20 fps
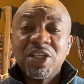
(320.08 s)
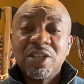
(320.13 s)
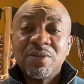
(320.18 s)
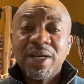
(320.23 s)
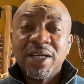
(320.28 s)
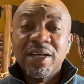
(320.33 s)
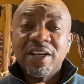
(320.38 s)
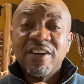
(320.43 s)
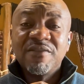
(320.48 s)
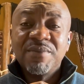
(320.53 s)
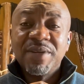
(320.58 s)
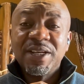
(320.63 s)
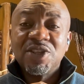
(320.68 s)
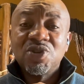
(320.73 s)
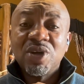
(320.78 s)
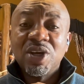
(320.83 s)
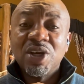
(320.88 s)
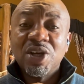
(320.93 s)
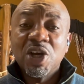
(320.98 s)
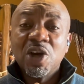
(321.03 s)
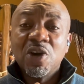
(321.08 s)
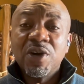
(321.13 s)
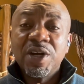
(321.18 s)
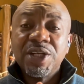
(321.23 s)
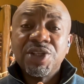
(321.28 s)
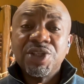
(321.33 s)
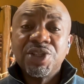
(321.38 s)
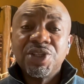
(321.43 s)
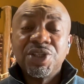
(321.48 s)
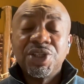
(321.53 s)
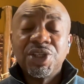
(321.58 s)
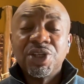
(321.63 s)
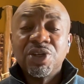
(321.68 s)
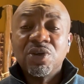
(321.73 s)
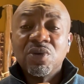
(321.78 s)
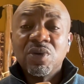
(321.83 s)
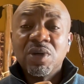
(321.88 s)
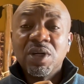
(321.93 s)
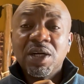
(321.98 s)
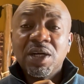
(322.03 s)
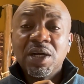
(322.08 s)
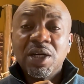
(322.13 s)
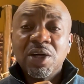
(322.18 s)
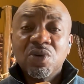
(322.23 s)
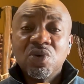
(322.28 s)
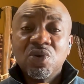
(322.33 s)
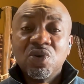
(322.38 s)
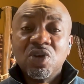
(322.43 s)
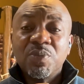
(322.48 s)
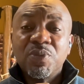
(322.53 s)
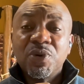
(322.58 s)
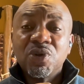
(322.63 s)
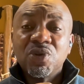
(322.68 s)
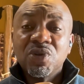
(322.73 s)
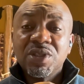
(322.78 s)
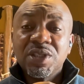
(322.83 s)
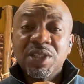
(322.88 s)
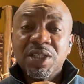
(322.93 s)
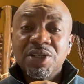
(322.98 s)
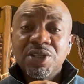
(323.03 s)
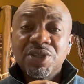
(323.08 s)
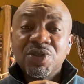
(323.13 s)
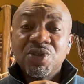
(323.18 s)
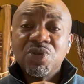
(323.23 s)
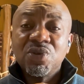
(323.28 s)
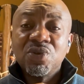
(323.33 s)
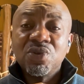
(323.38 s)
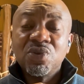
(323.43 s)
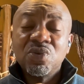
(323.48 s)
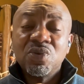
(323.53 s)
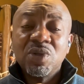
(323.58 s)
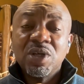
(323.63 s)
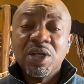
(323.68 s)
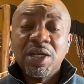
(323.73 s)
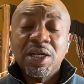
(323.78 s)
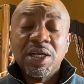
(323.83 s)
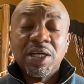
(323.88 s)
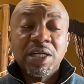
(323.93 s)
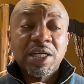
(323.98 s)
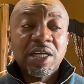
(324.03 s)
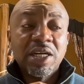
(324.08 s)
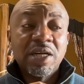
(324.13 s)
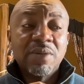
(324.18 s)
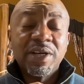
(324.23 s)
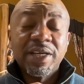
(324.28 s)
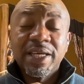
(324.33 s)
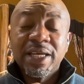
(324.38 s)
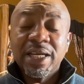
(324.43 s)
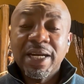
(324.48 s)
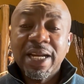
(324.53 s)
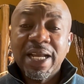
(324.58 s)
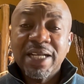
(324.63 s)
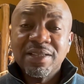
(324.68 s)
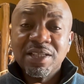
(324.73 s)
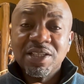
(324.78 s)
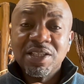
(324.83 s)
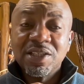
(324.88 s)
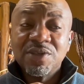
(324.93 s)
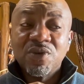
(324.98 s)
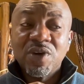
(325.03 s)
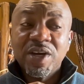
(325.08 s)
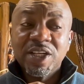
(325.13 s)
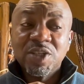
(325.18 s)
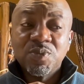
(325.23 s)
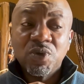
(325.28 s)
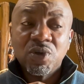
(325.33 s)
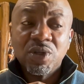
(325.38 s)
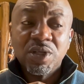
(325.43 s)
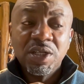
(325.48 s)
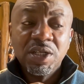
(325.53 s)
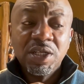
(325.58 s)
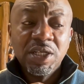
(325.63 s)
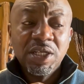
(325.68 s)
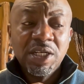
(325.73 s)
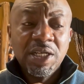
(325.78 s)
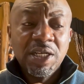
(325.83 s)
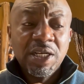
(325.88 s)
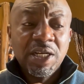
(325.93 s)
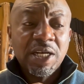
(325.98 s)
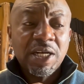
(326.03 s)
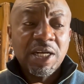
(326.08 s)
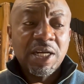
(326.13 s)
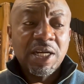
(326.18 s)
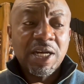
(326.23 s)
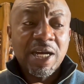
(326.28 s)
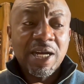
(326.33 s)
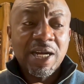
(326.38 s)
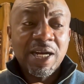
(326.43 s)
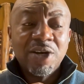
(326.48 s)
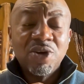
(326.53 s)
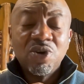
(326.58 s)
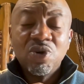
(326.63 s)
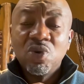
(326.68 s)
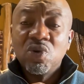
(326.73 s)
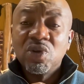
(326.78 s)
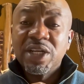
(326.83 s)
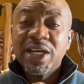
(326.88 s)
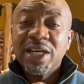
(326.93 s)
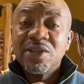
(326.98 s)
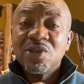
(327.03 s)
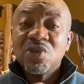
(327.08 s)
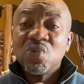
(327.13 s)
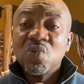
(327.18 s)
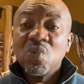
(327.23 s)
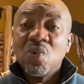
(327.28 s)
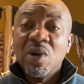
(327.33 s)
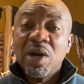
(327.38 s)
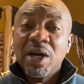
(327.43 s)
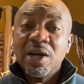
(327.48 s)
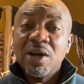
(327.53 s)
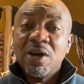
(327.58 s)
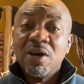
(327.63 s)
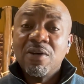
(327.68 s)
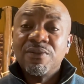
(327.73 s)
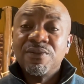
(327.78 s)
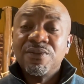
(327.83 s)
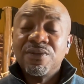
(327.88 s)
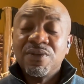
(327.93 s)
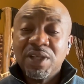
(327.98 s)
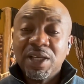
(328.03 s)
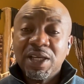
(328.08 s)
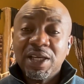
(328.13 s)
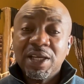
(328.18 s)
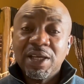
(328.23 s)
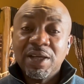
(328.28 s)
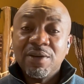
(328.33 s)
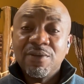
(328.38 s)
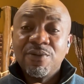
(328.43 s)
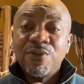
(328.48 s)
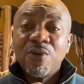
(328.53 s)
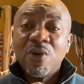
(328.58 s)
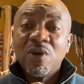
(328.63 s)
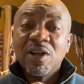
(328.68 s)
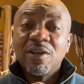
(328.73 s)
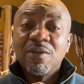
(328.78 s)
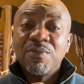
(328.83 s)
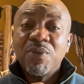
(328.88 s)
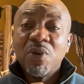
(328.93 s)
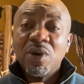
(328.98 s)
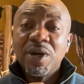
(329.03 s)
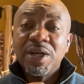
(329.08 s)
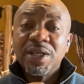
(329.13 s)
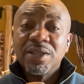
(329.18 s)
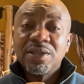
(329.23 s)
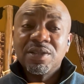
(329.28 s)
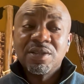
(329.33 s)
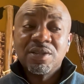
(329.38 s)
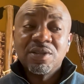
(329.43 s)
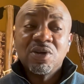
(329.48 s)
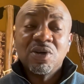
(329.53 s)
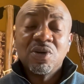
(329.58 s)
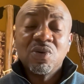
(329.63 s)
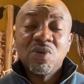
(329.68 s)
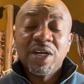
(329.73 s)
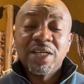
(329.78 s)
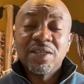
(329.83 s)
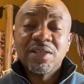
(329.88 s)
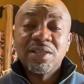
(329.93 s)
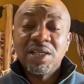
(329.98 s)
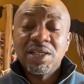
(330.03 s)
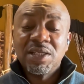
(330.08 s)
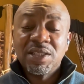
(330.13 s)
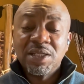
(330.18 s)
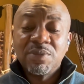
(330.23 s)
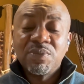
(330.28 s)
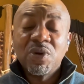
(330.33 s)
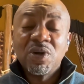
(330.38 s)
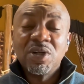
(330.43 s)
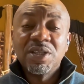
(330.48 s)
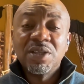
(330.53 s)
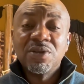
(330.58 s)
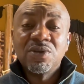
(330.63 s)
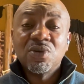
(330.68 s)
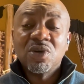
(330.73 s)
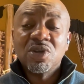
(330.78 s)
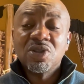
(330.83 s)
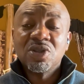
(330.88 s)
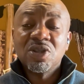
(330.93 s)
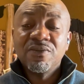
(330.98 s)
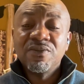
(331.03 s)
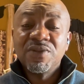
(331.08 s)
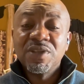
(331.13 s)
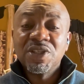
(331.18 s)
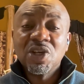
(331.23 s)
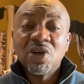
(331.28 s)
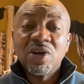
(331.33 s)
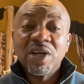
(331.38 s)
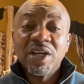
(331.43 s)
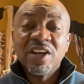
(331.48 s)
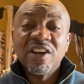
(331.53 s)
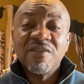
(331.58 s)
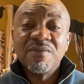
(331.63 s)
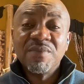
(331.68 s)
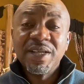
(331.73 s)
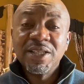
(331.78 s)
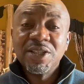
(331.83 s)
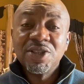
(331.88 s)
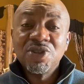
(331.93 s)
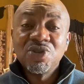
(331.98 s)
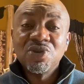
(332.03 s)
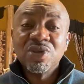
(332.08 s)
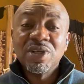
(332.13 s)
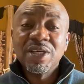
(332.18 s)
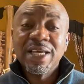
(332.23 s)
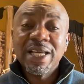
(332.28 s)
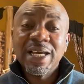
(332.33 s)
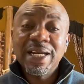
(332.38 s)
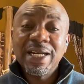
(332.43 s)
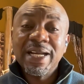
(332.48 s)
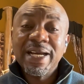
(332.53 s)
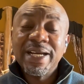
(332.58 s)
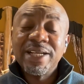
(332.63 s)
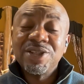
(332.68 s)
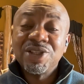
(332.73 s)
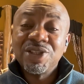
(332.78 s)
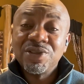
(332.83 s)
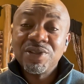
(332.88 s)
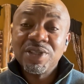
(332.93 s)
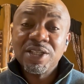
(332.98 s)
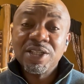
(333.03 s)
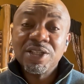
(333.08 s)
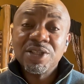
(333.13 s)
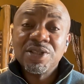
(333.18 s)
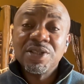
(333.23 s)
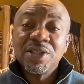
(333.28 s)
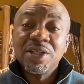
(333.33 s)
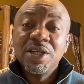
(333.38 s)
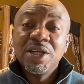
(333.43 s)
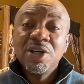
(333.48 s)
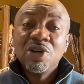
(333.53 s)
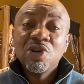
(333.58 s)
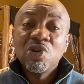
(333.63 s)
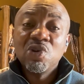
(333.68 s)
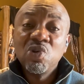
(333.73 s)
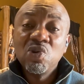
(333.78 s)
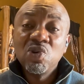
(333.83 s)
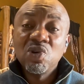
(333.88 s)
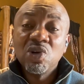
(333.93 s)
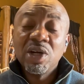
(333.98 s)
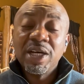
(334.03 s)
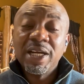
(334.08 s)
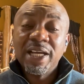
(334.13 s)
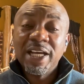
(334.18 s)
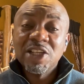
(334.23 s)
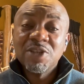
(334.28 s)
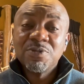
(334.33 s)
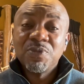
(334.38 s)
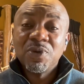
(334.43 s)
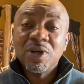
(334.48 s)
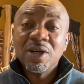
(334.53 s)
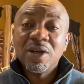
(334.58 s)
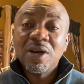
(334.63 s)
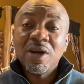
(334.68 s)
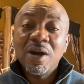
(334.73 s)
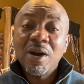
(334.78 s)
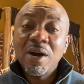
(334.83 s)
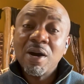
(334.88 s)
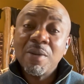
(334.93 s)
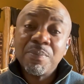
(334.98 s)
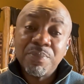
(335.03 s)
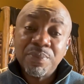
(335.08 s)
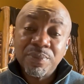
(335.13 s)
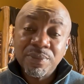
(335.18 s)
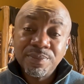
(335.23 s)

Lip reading: by government, to encourage, you know, crude oil producers to come and get licenses for export. And I know that is one of the focal points, or what I say, the policy thrust of this current government, to get Nigeria's crude oil export up.